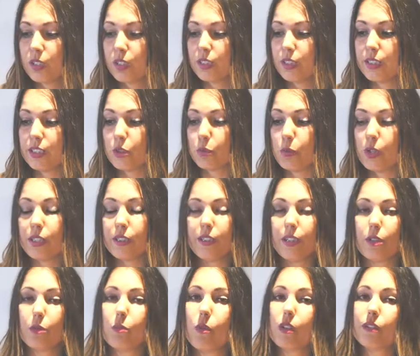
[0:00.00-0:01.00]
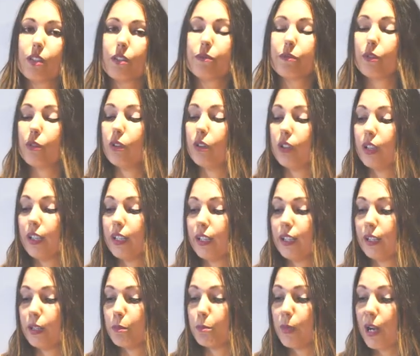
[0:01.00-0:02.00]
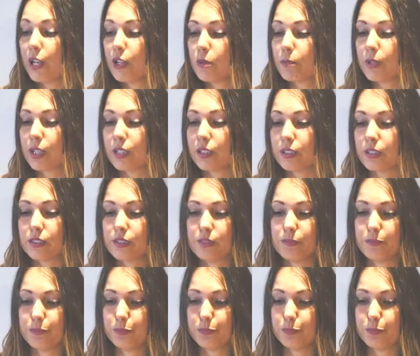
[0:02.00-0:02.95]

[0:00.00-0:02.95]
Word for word: This is why they are wonderful uh, biomarkers.